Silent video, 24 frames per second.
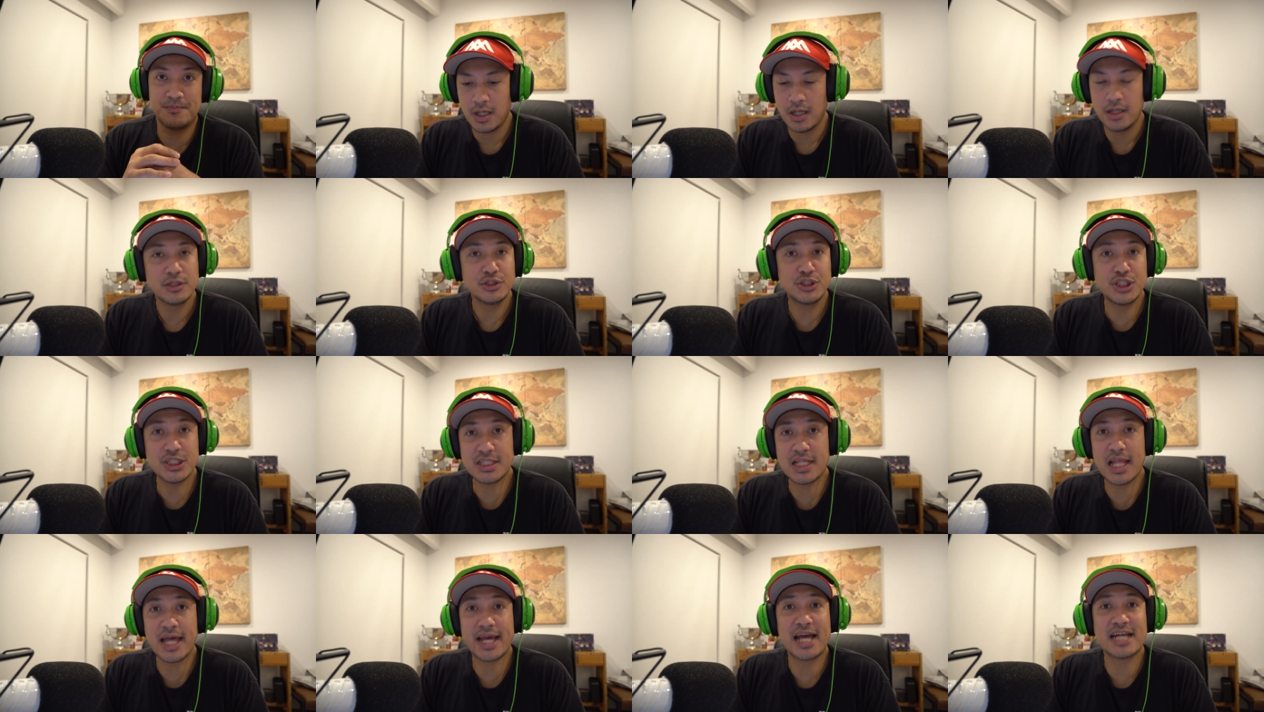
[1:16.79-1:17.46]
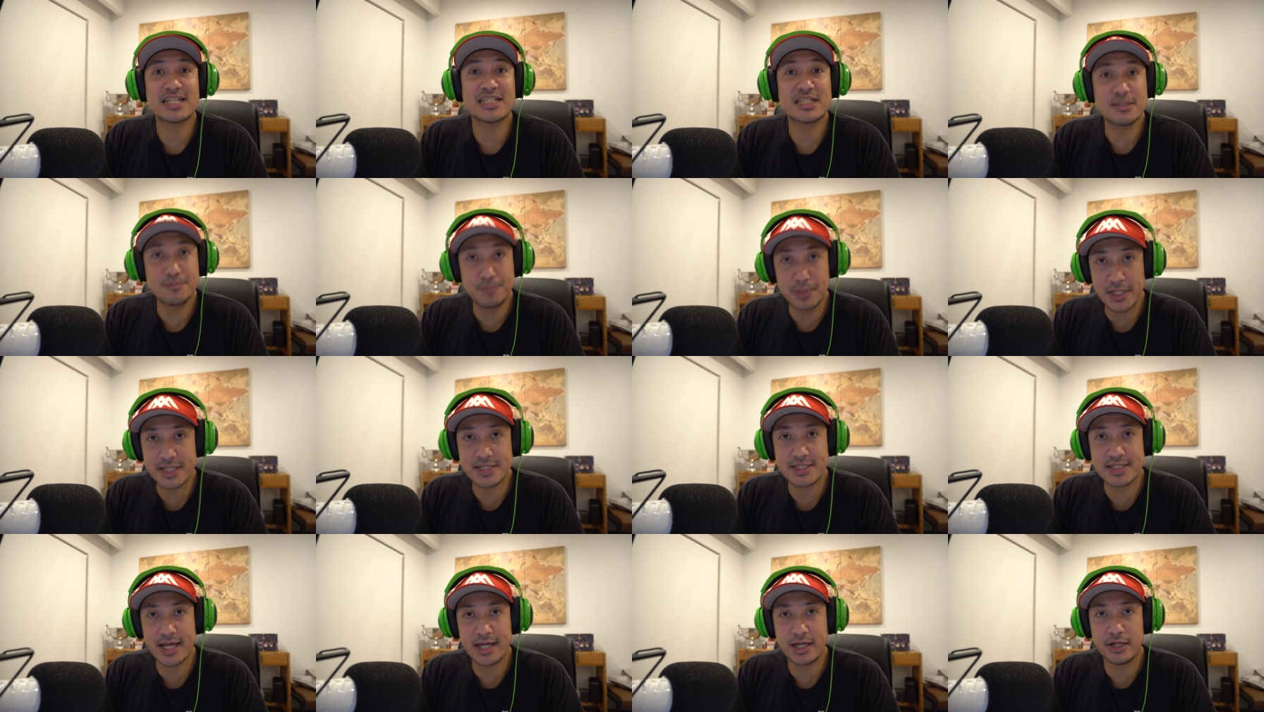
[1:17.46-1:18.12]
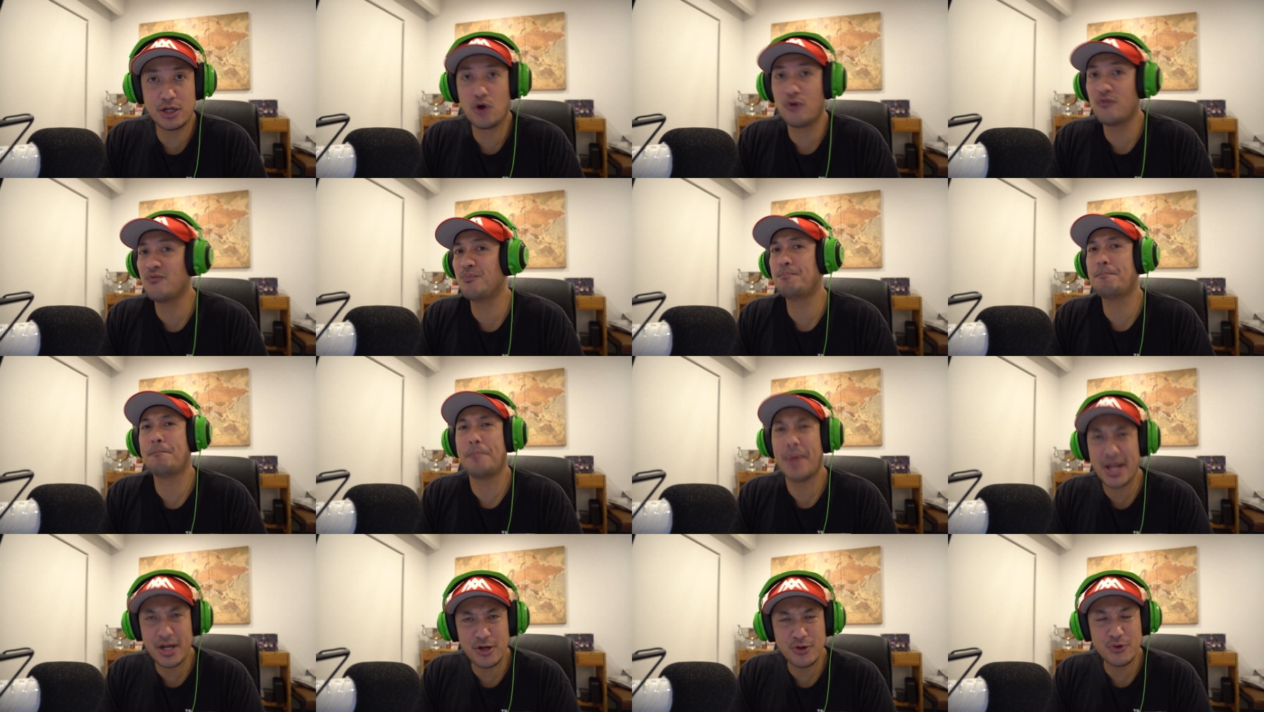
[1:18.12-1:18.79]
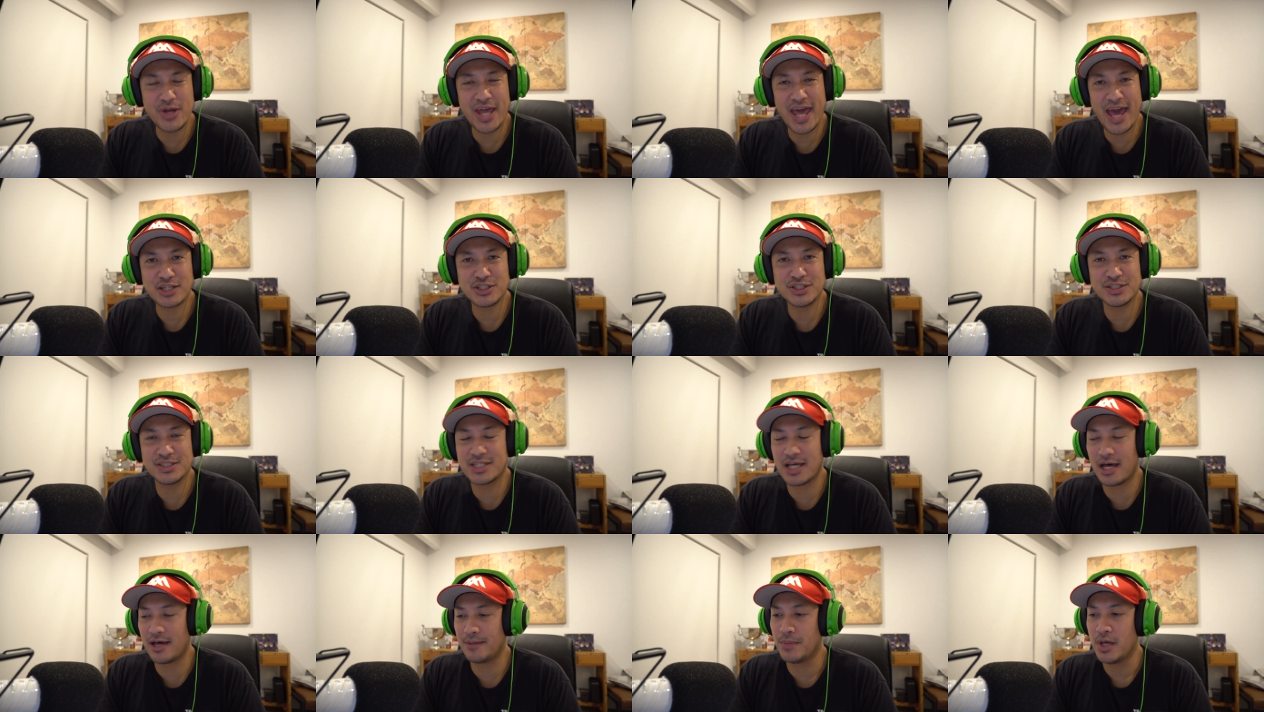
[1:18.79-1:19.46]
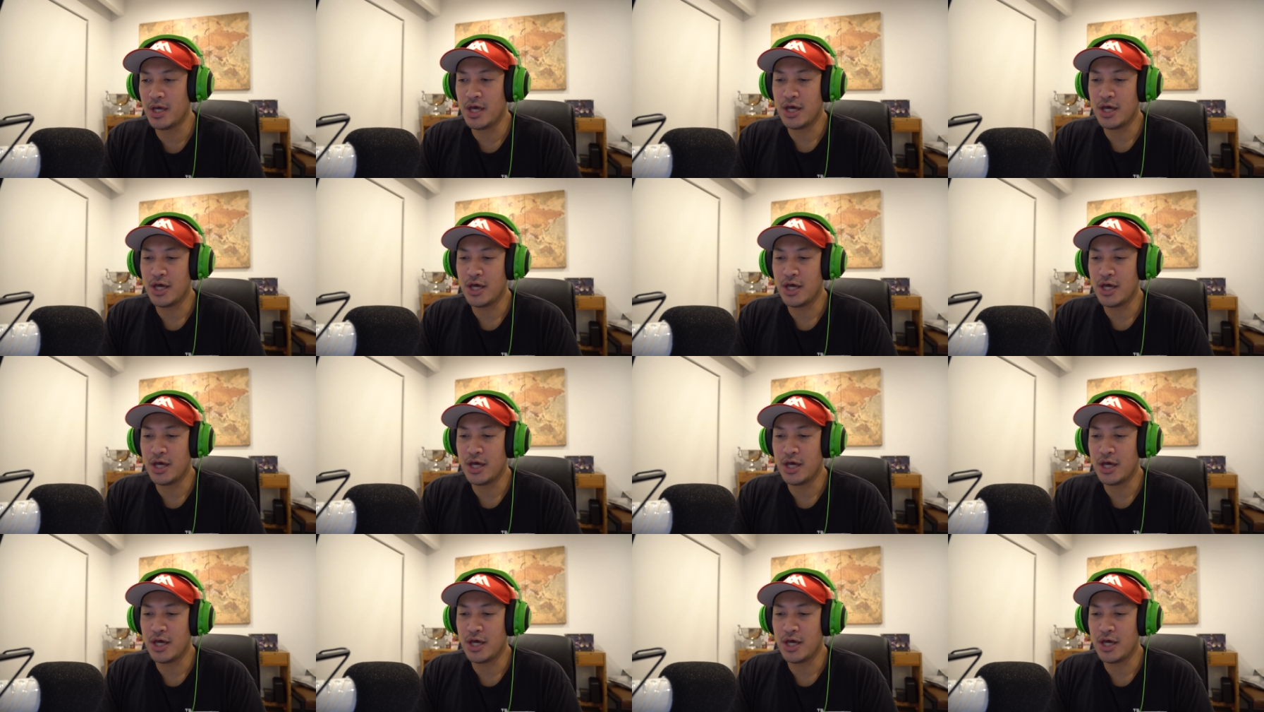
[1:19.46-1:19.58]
Just like a split second of better reaction time